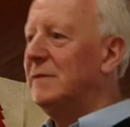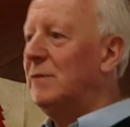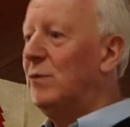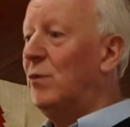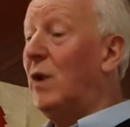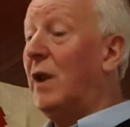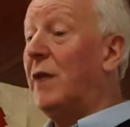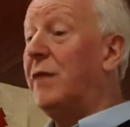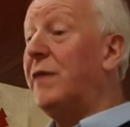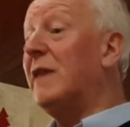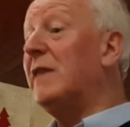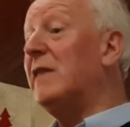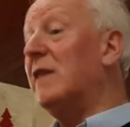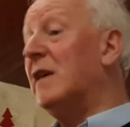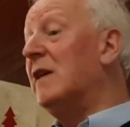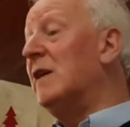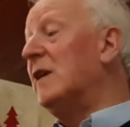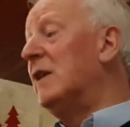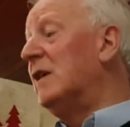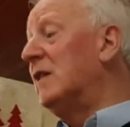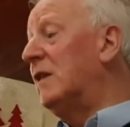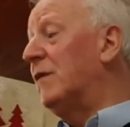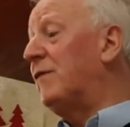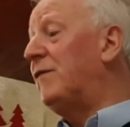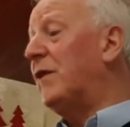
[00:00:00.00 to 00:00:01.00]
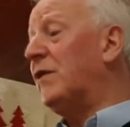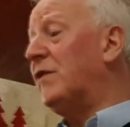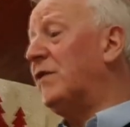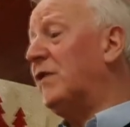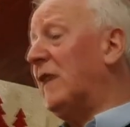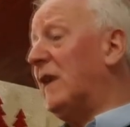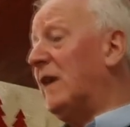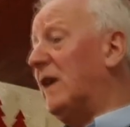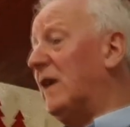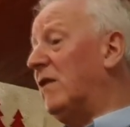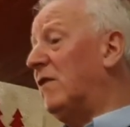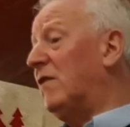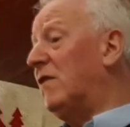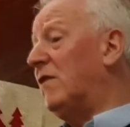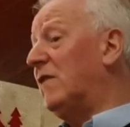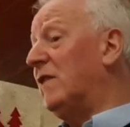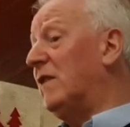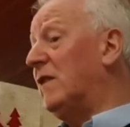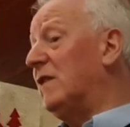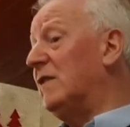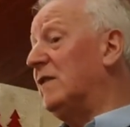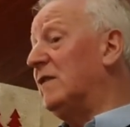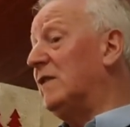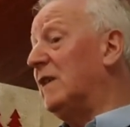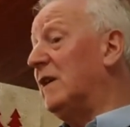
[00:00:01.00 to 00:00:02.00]
Well, I think the first thing is
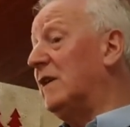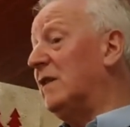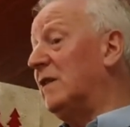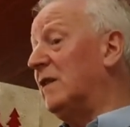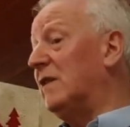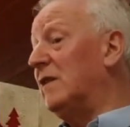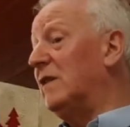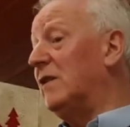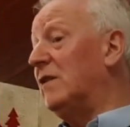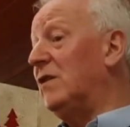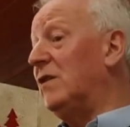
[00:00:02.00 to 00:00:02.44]
that